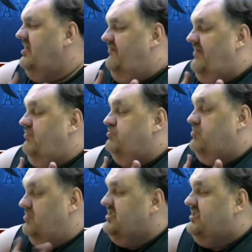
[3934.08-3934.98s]
They was
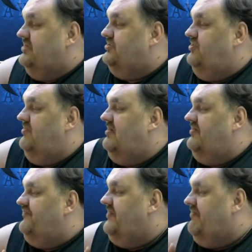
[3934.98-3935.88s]
going to kick you out
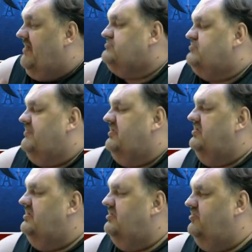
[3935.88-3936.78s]
if they possibly
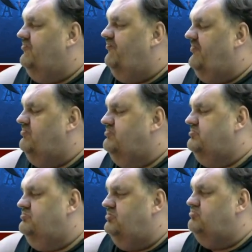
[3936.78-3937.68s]
could get a good vote
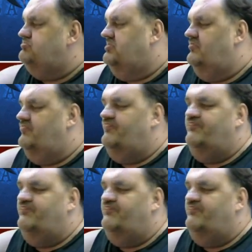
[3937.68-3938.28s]
to do so.